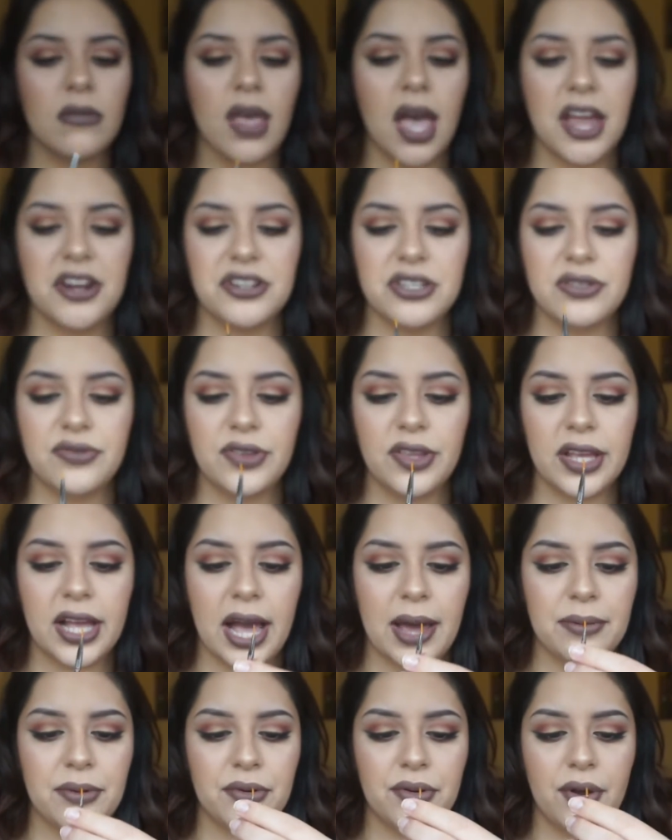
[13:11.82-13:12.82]
I just feel like
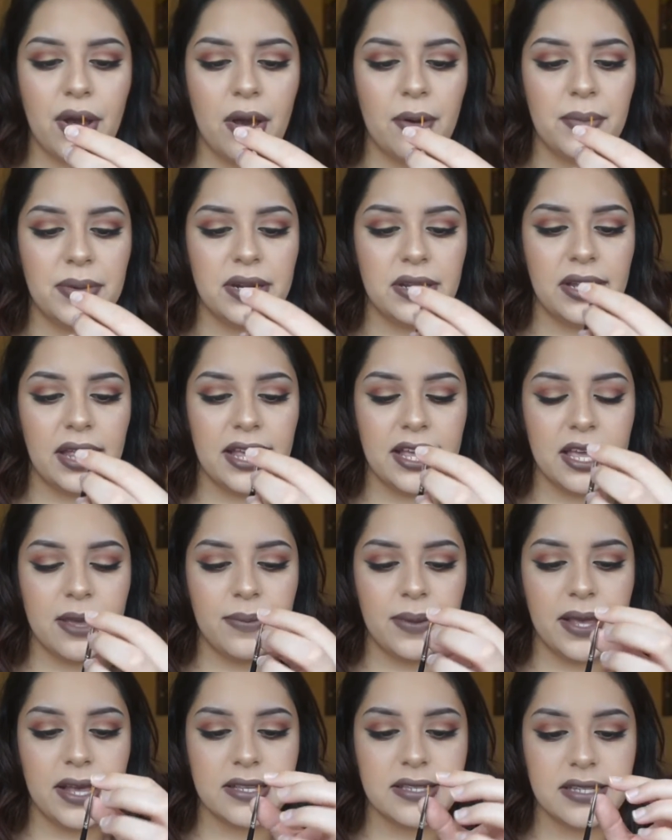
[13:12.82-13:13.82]
I don't know how I'm gonna like
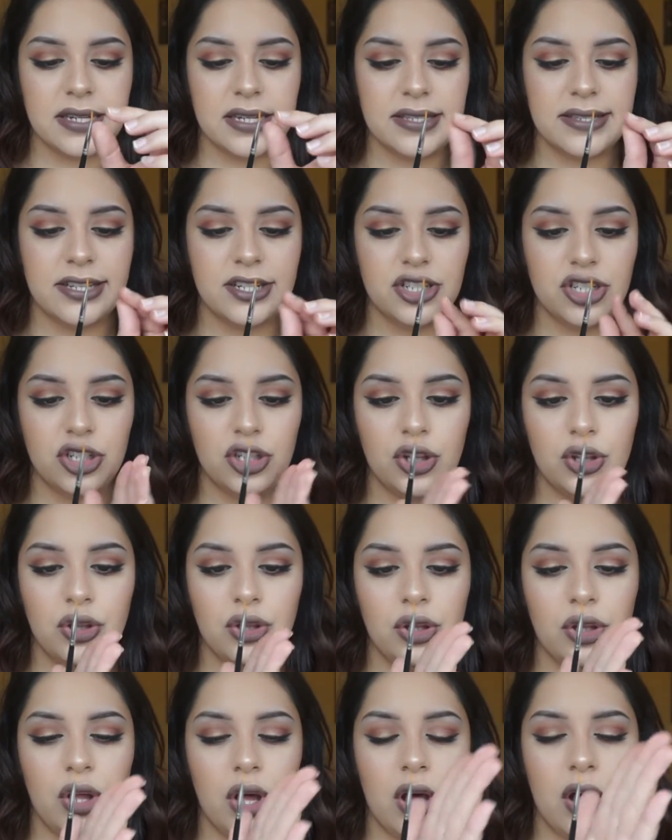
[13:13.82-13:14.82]
it because it is such a
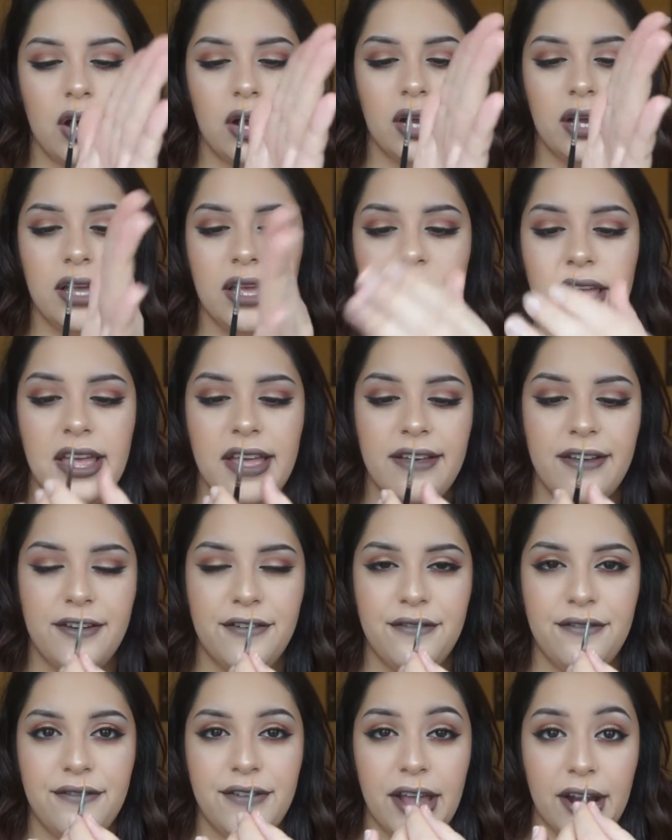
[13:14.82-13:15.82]
long,
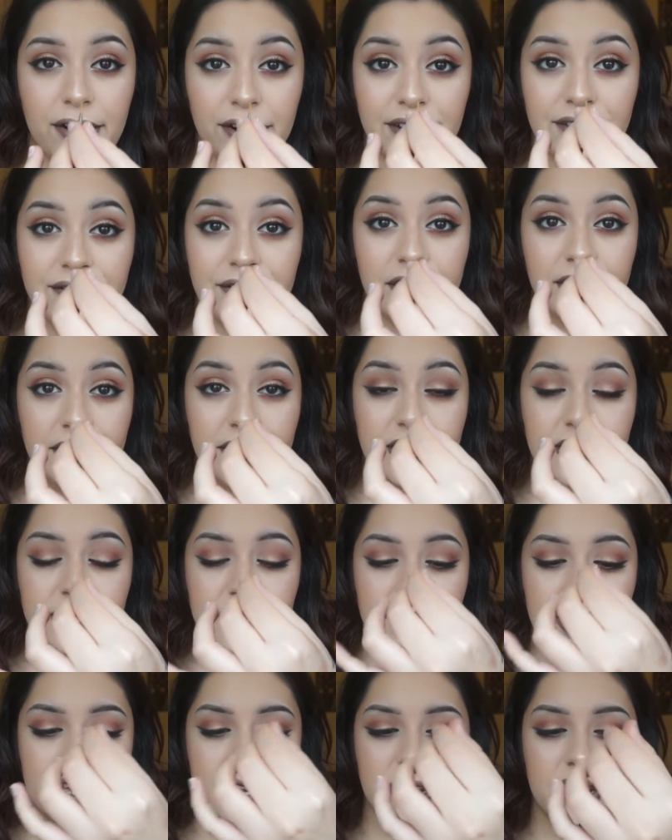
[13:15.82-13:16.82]
very, very
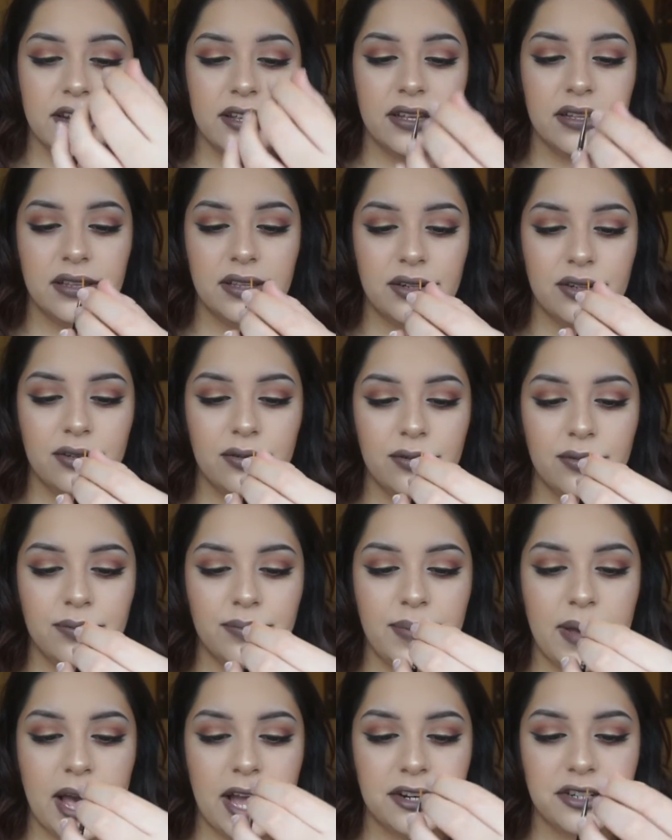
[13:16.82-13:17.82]
thin little
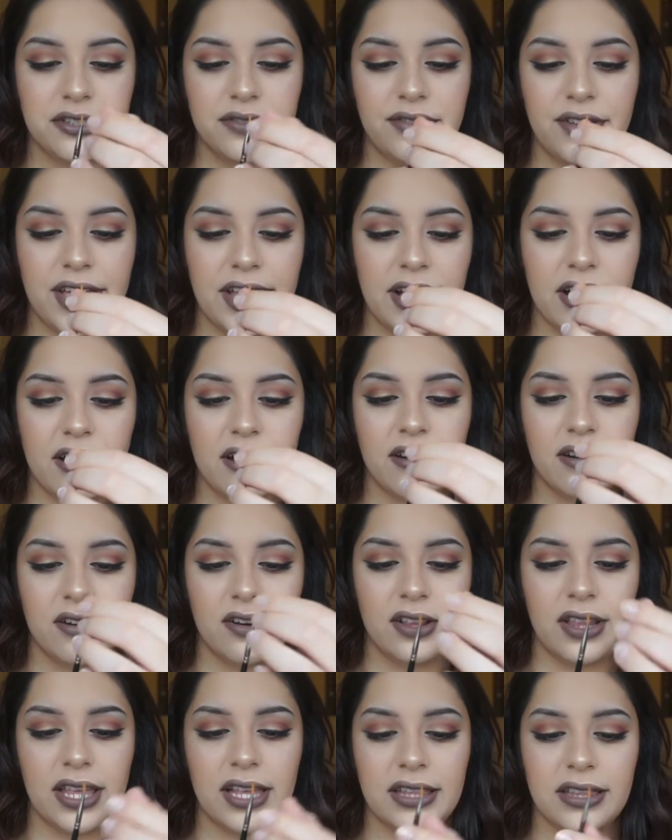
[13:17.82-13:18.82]
patch of hair,
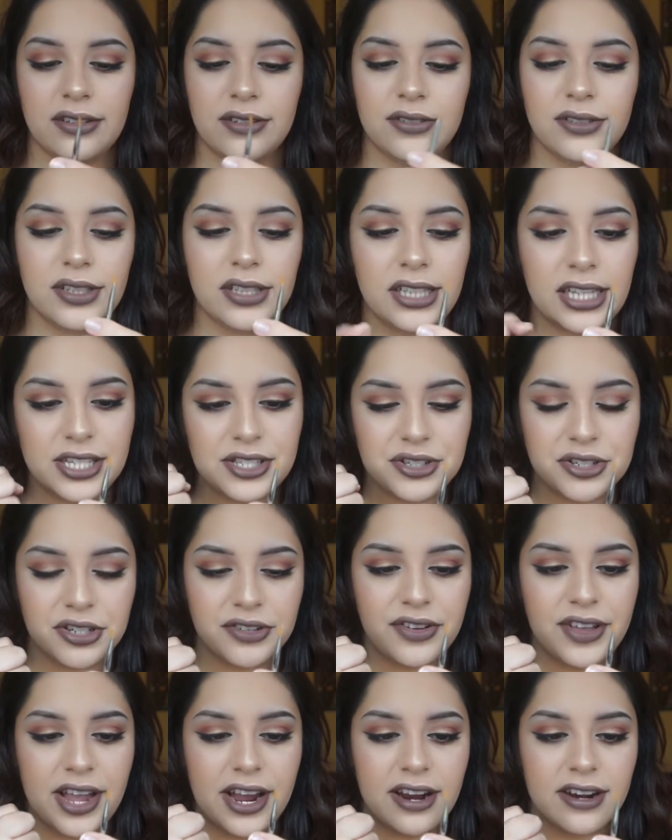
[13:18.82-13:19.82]
or like little cluster
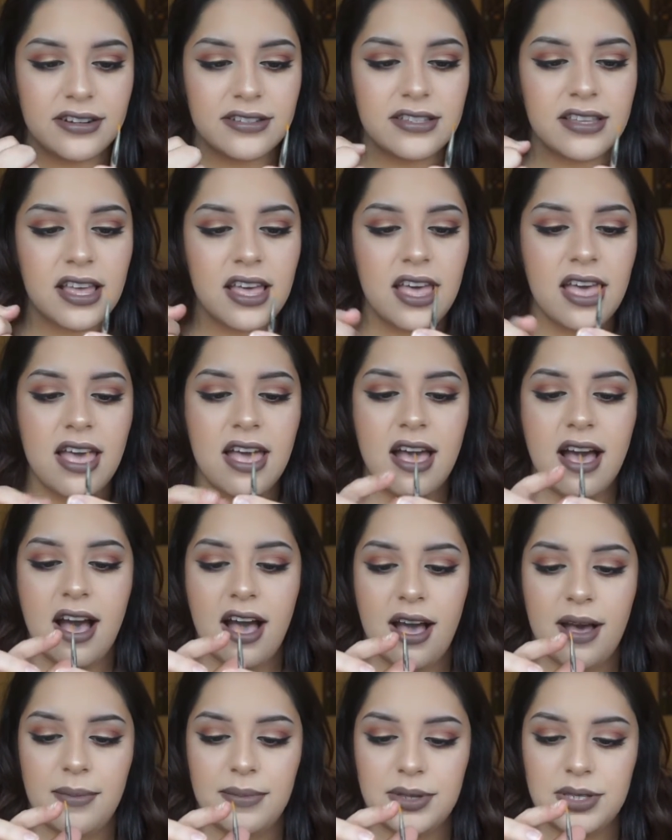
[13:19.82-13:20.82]
of hairs.
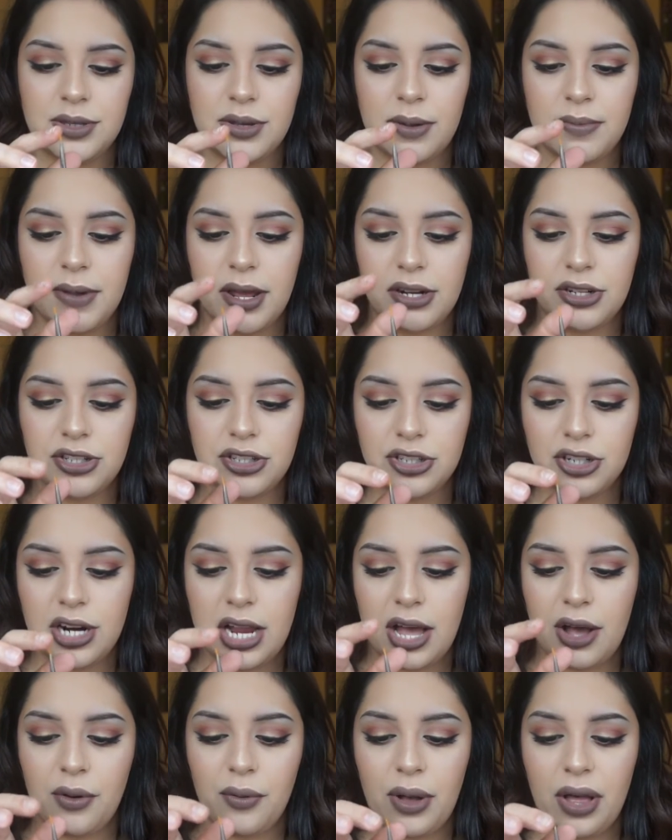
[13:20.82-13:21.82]
So I'm not sure
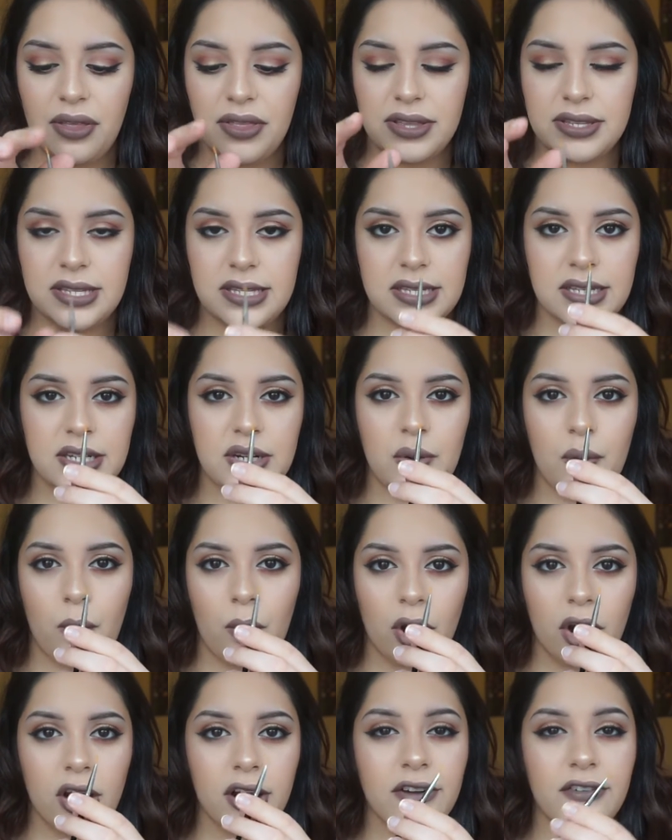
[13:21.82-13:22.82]
how well this is gonna
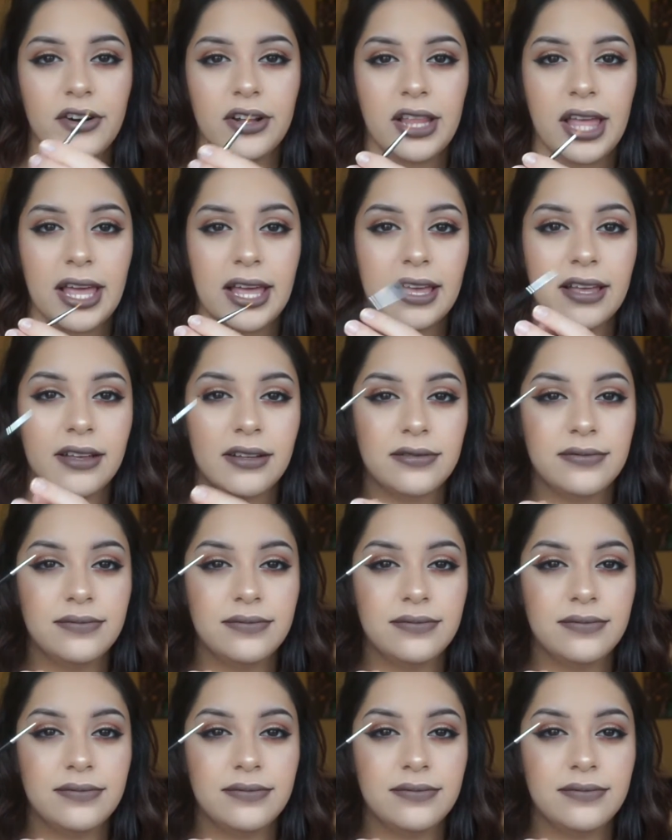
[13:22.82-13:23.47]
work for like